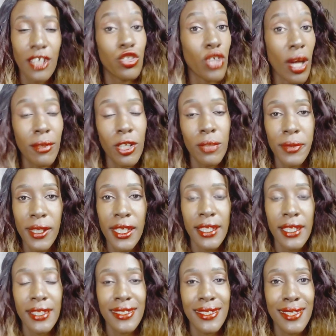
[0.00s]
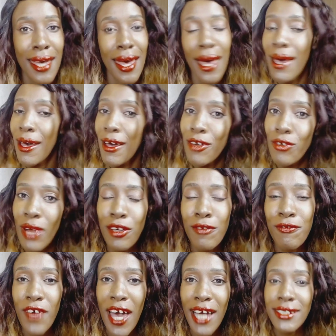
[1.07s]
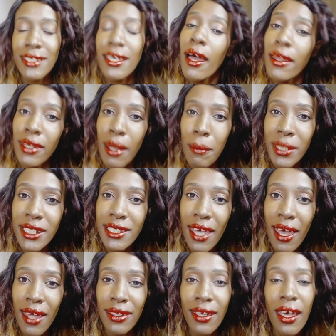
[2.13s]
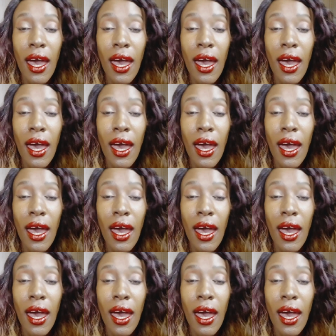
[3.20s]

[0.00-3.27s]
drum roll please. Random fact number 10.